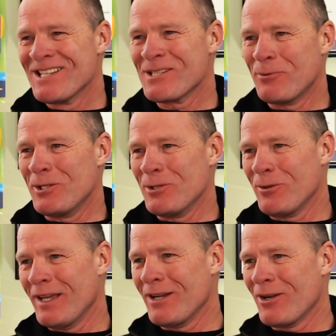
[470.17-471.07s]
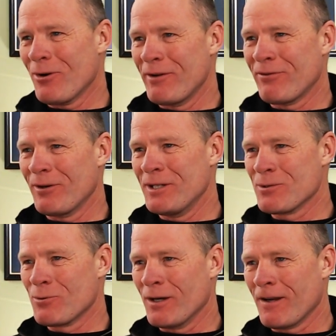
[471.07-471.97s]
so we do thank Corey for his
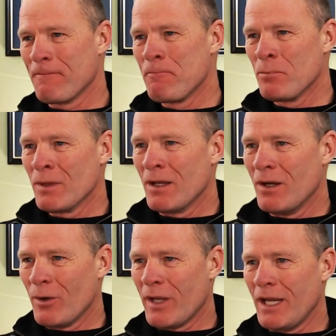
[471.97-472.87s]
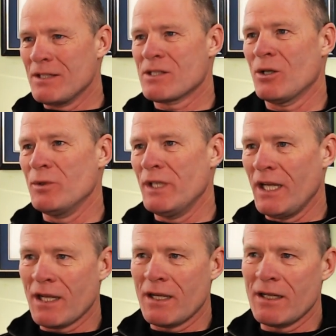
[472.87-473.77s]
work. Okay, so
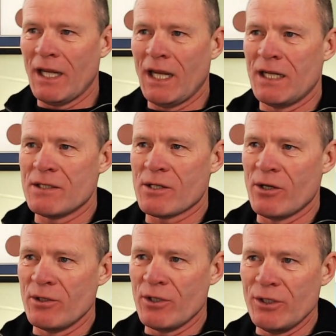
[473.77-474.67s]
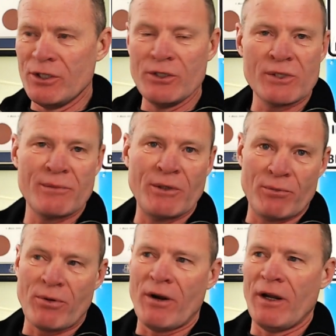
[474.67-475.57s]
Nick has heard good news about
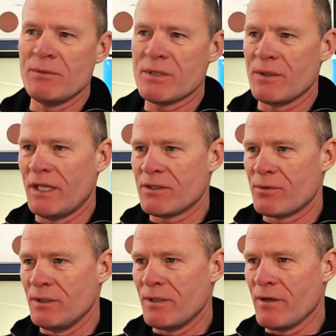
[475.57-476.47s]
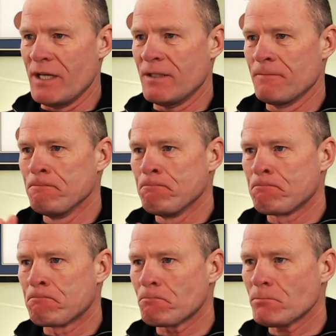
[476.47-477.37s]
Prime, so that's really great.
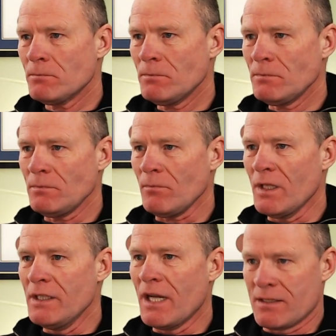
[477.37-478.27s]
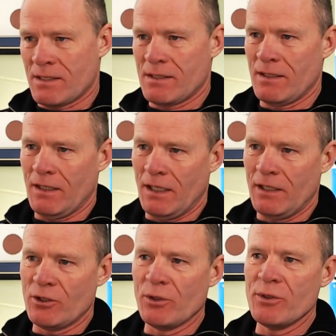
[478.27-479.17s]
Yes, uh,
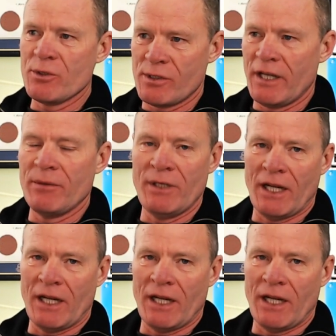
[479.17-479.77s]
don't use your name. Yeah,